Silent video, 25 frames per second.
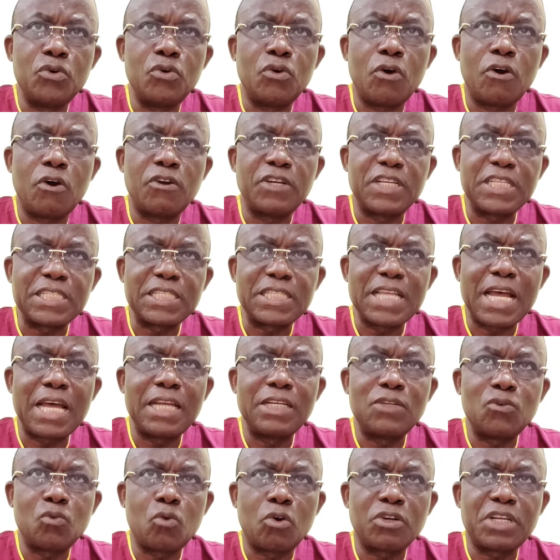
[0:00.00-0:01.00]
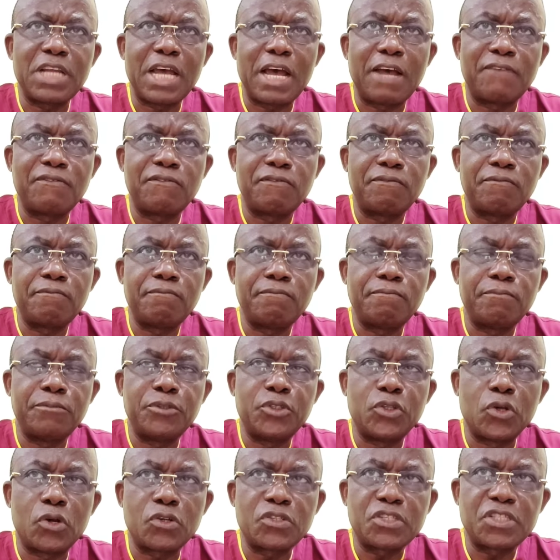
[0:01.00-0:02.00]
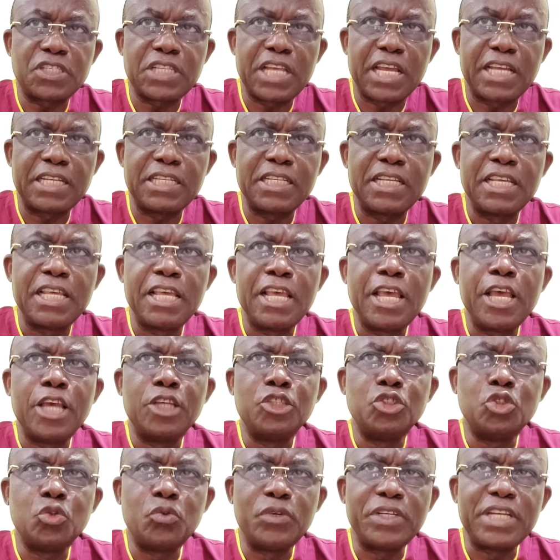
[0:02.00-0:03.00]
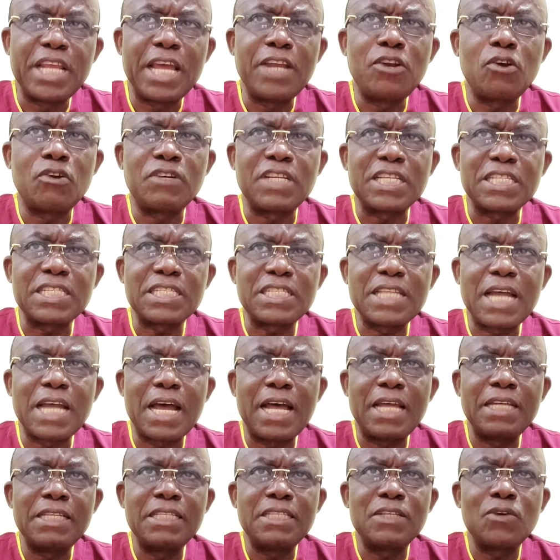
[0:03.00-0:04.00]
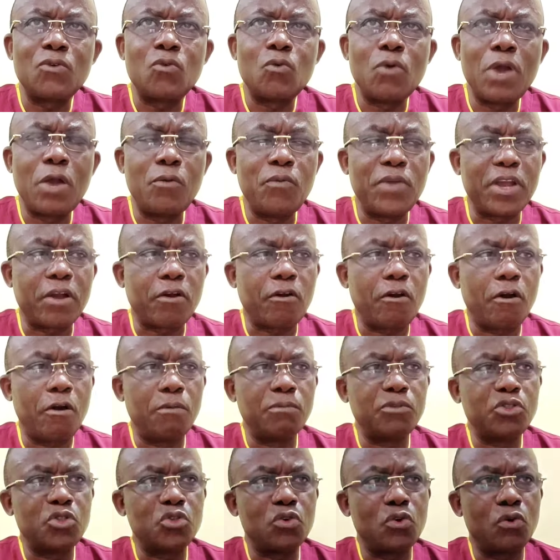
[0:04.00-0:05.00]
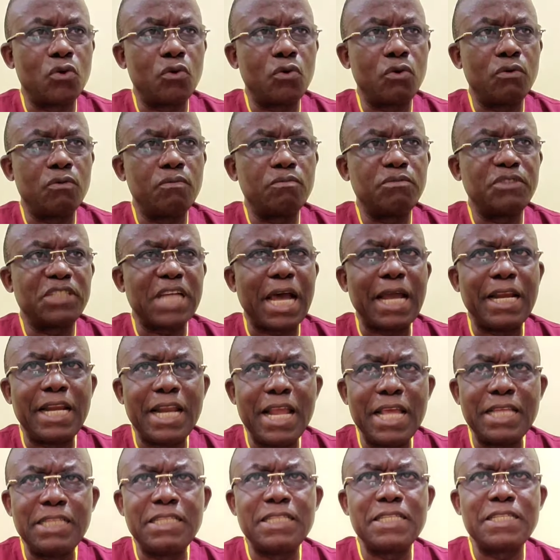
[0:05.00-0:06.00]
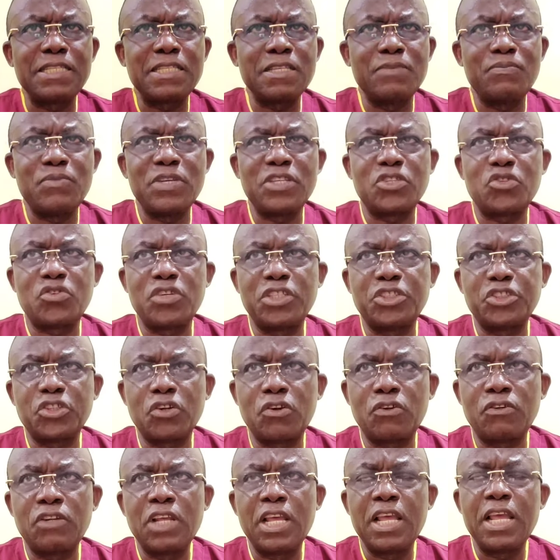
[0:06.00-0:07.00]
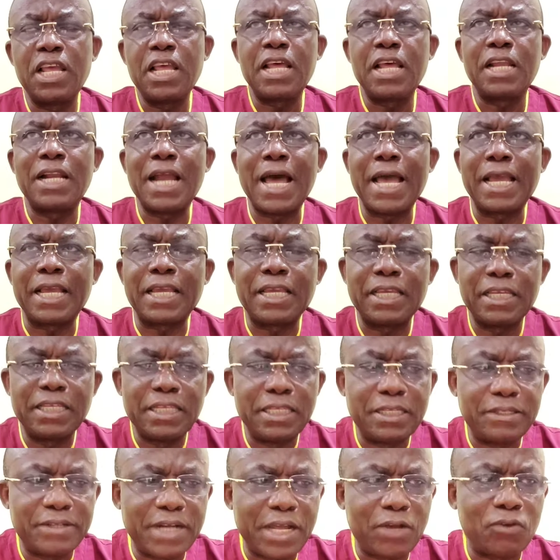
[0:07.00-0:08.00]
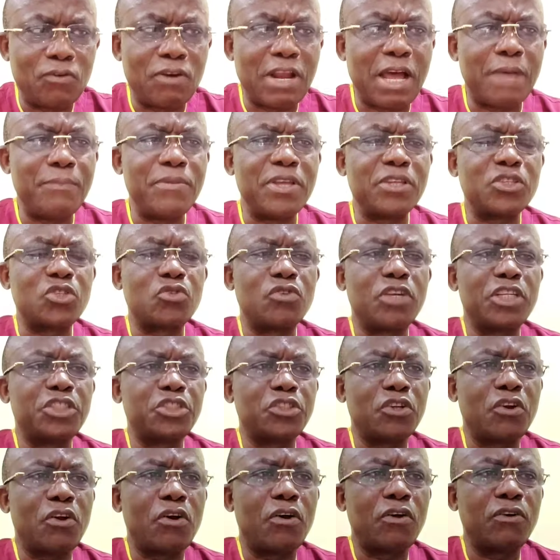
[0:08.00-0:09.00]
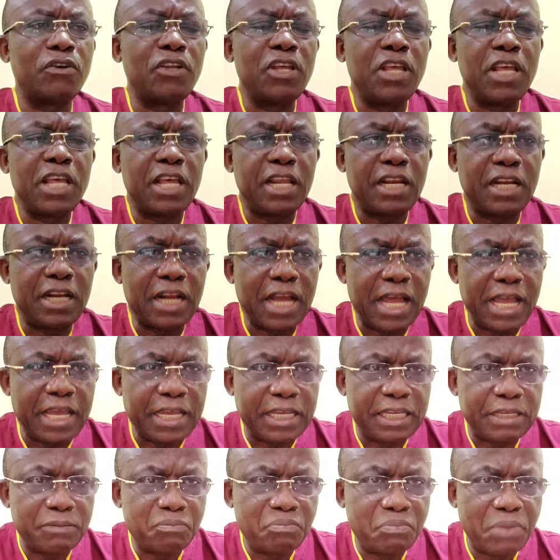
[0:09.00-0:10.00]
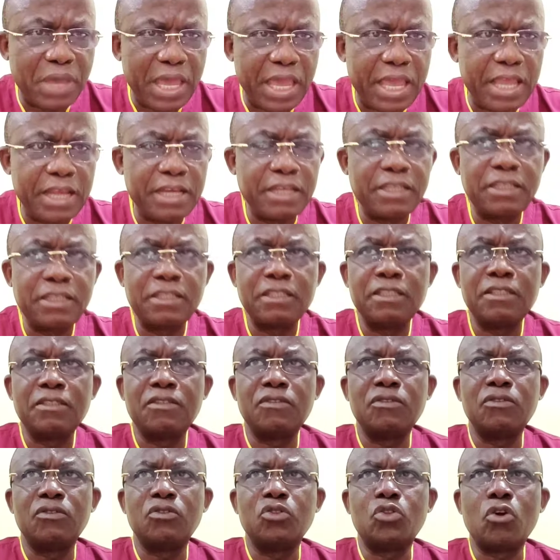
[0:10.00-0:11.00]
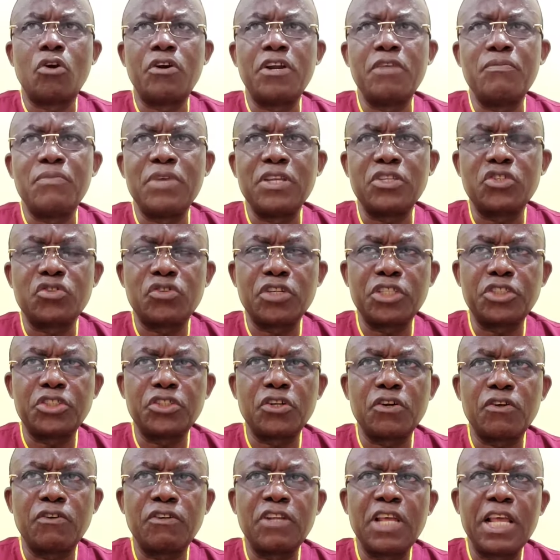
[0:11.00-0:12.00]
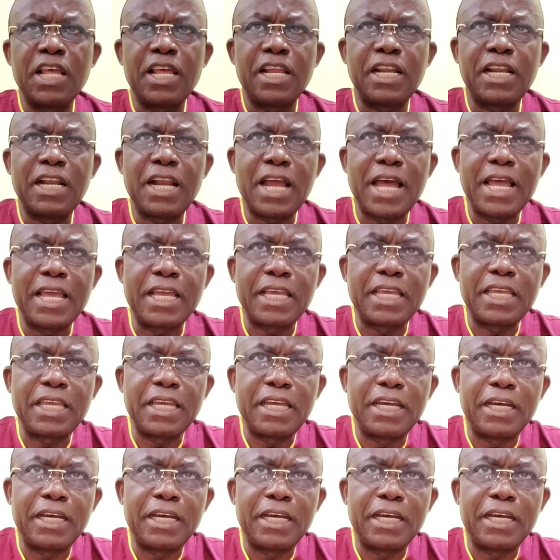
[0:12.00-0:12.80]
understand what I've just said, you will then understand when we come to challenges in menstruation, like irregular menstruation, like pain during menstruation, like